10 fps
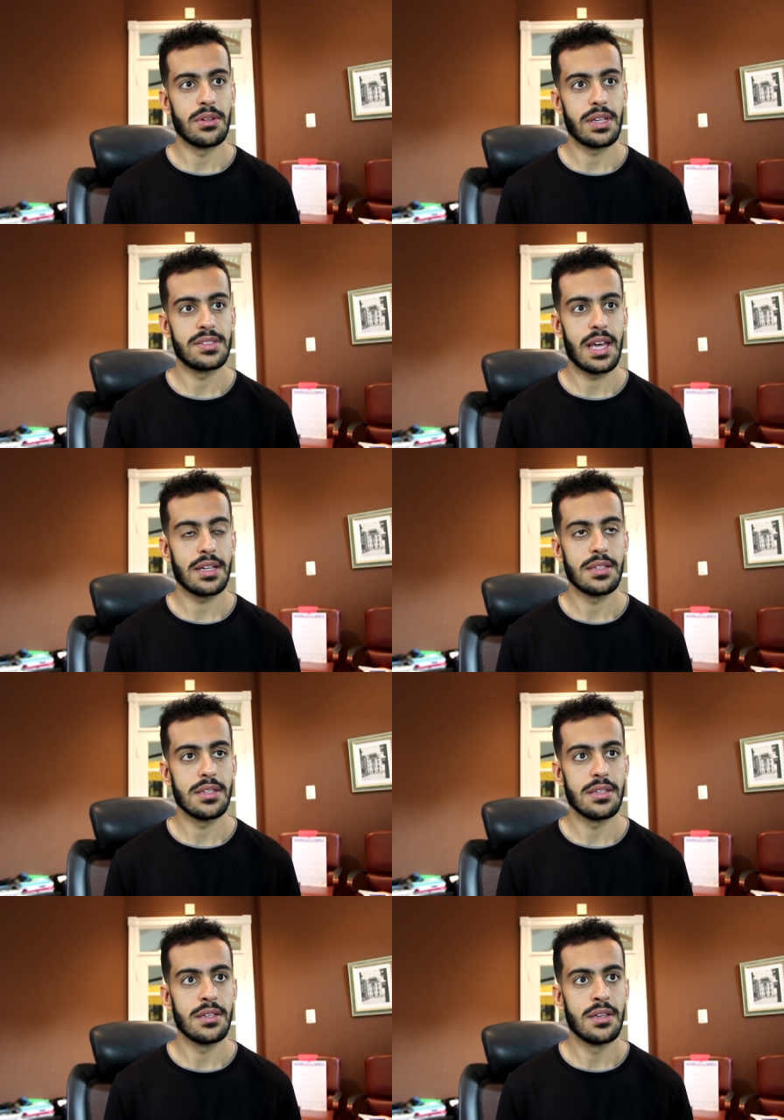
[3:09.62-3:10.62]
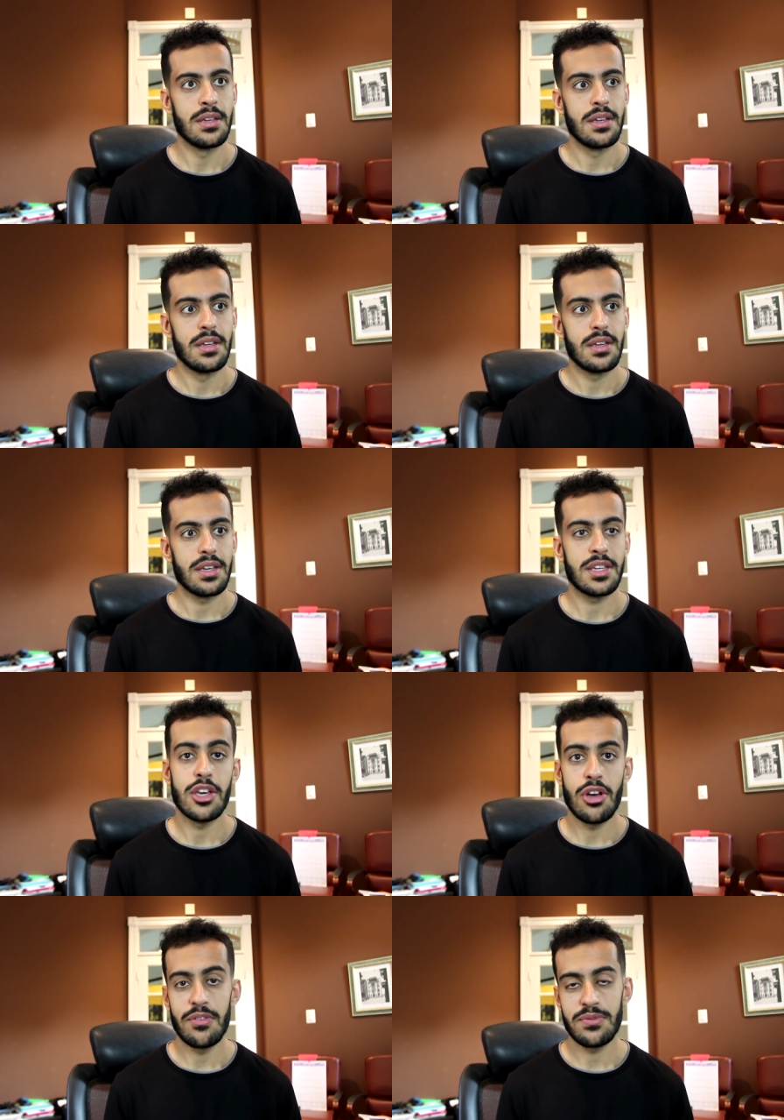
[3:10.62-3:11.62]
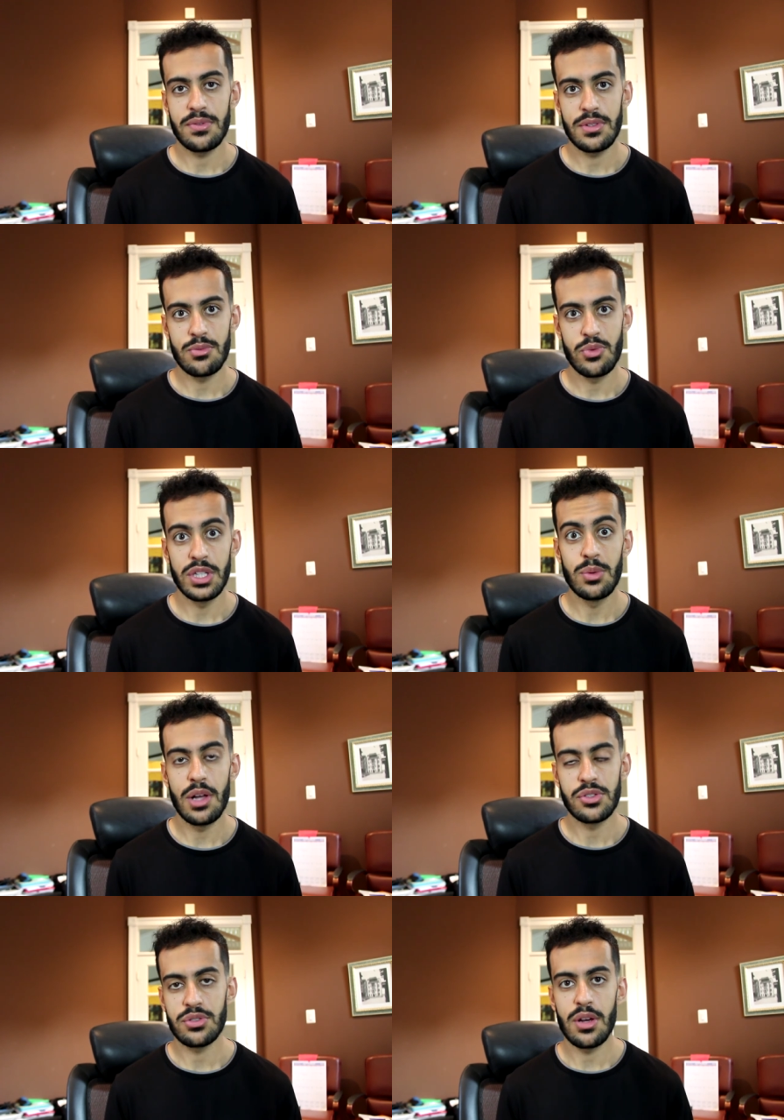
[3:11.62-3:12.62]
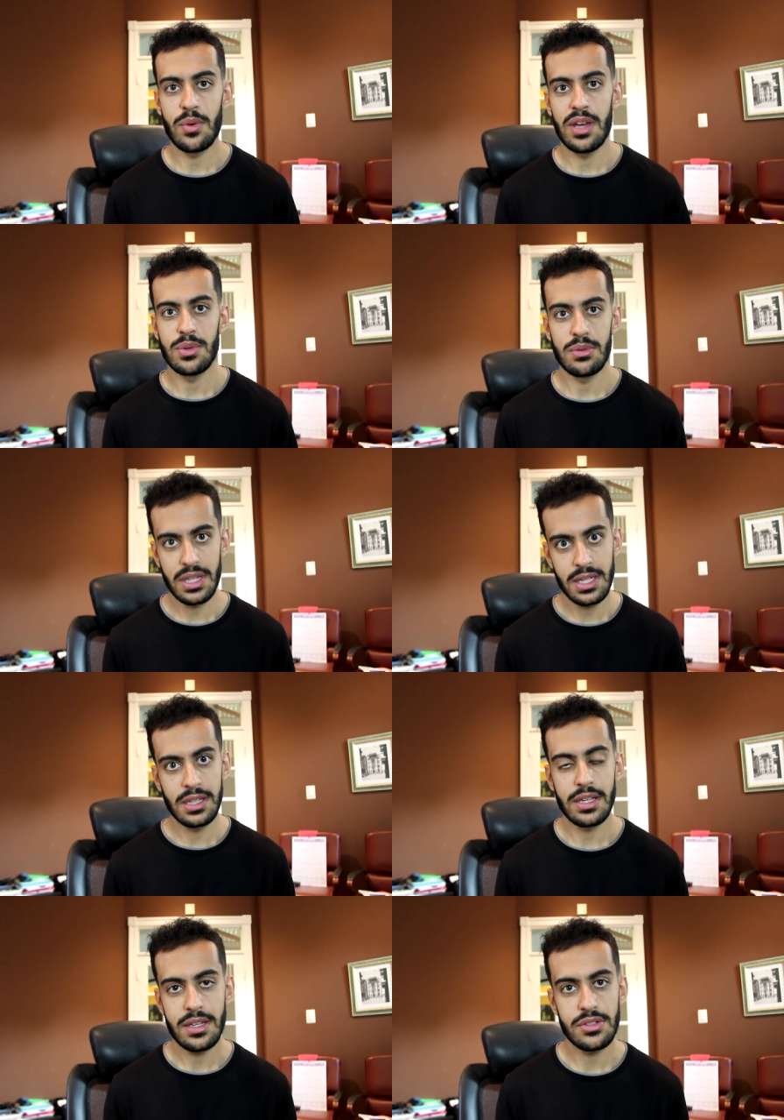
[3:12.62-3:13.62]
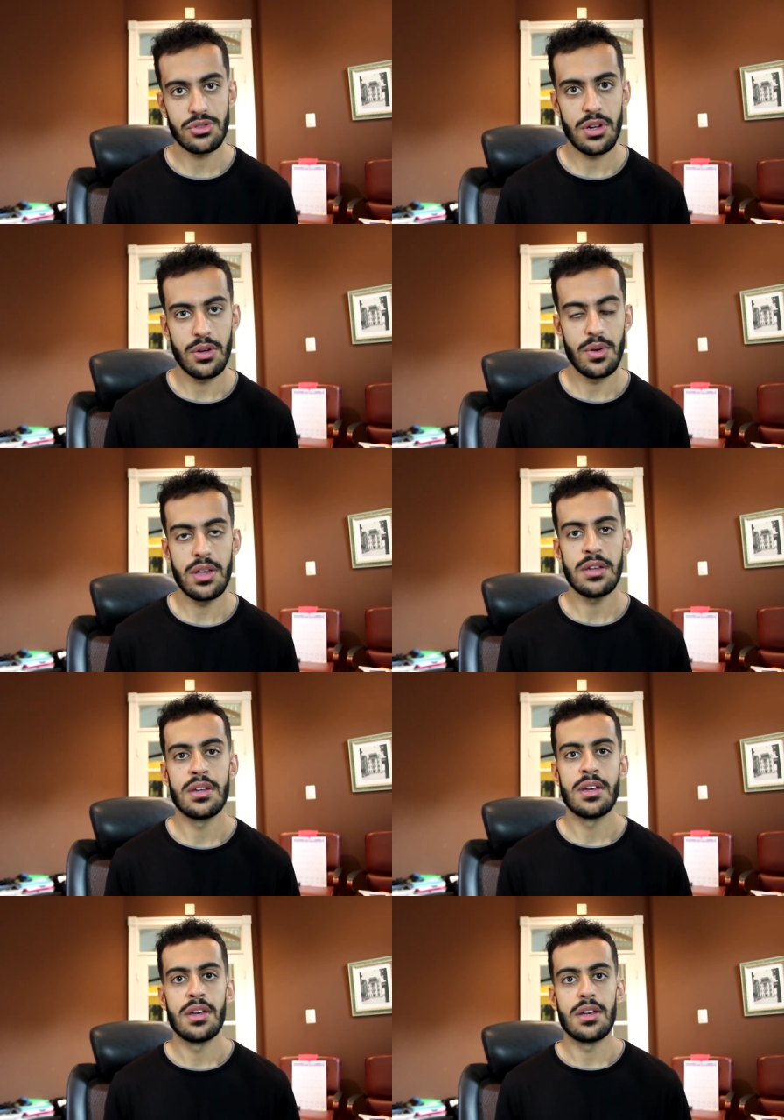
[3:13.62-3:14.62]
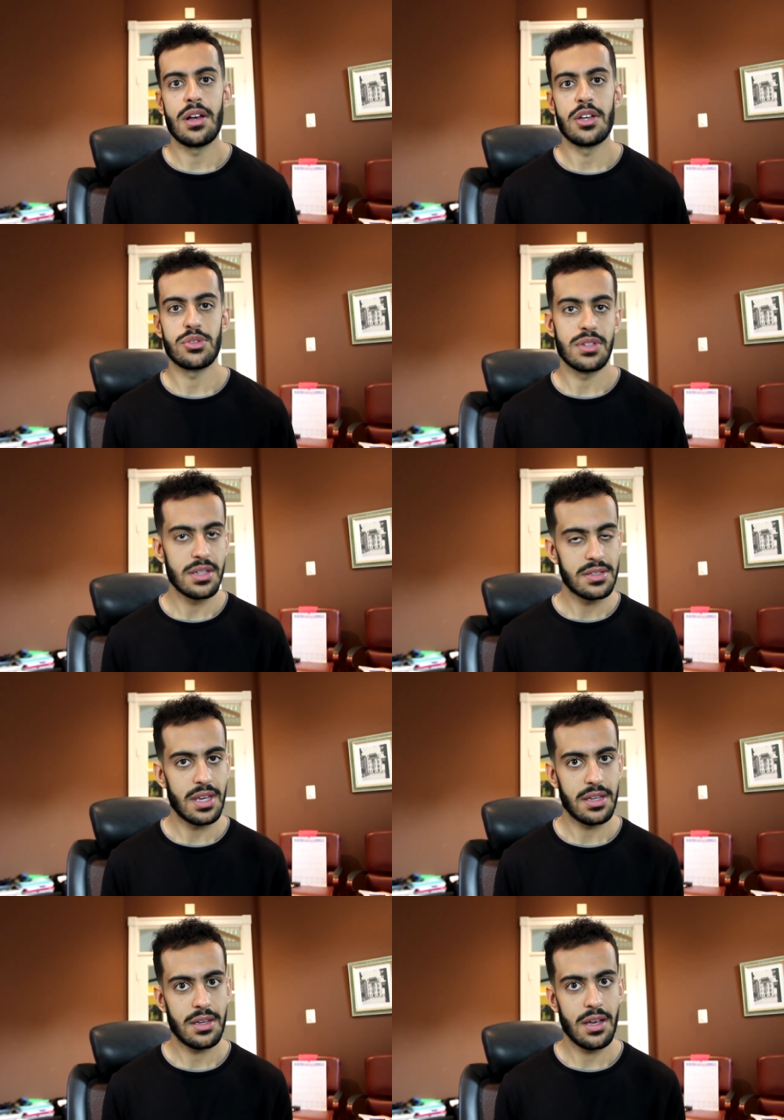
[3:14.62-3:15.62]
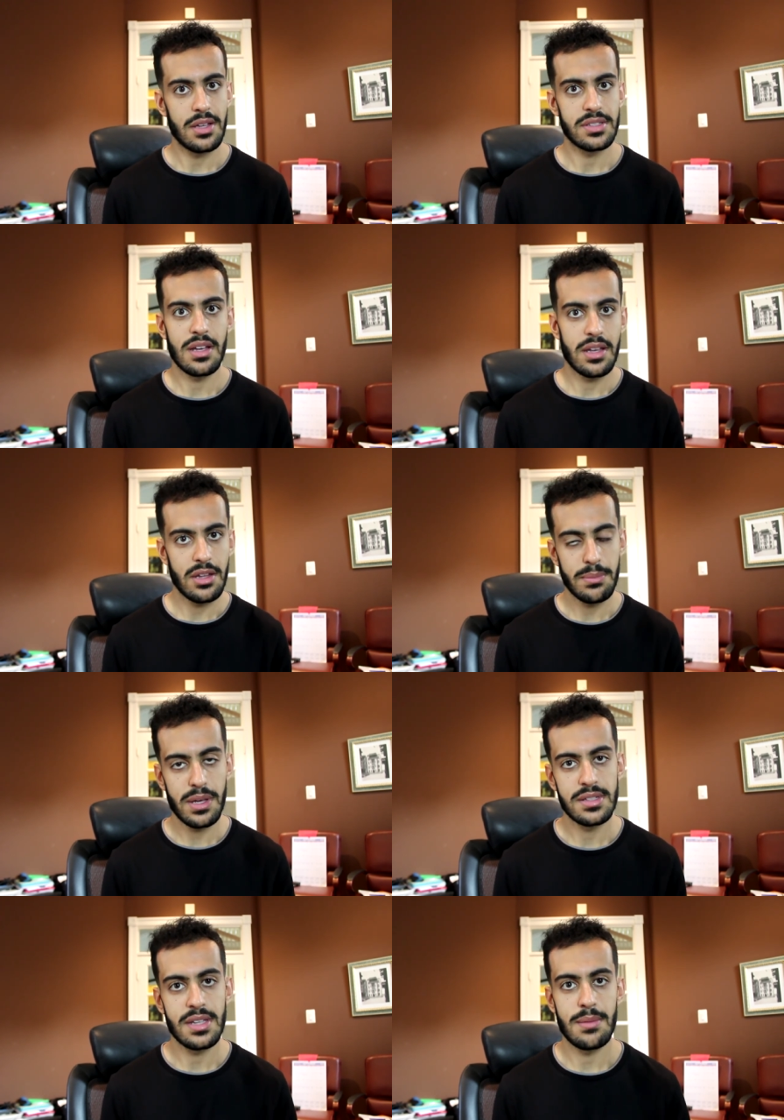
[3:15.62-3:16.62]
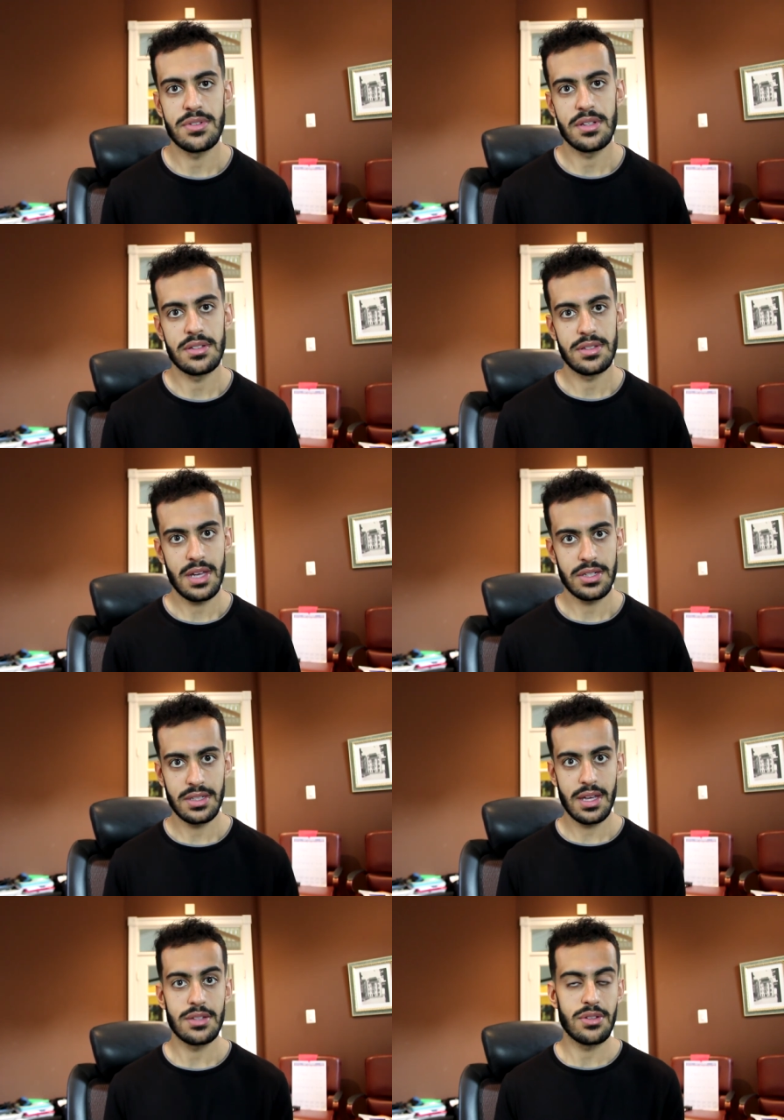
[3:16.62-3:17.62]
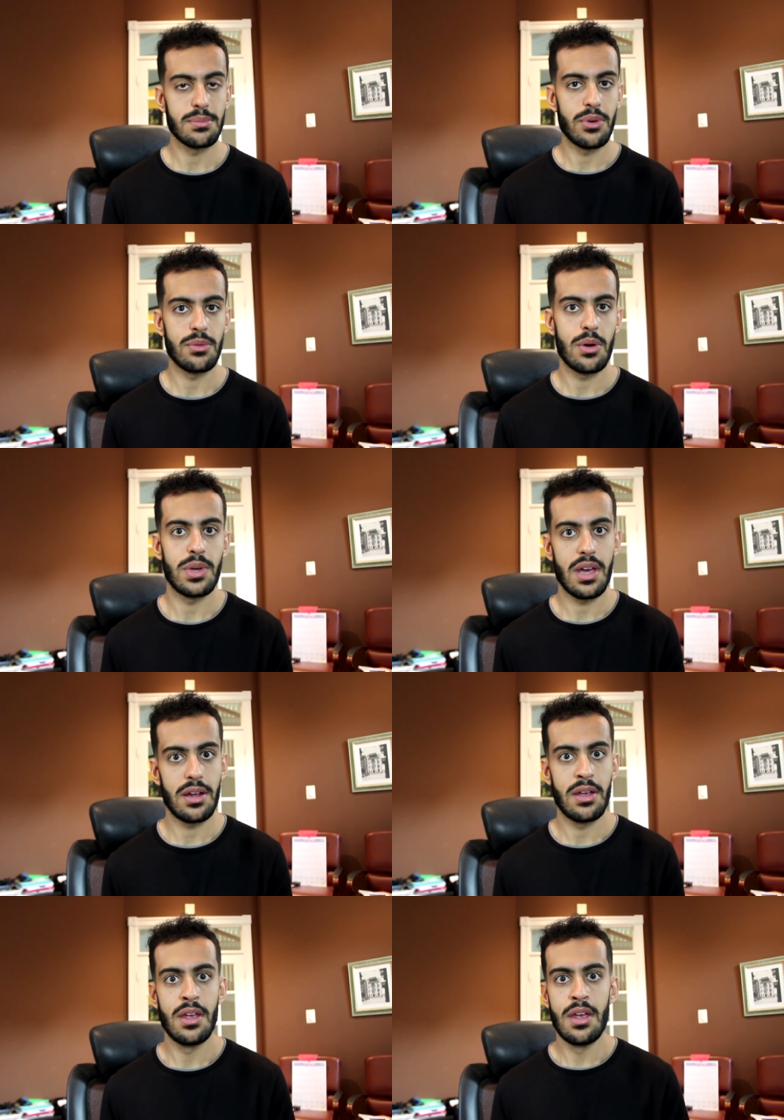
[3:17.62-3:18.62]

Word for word: exactly kick off really well straight away. We didn't really click straight away. So it did take us a bit of time to actually get to the point where we are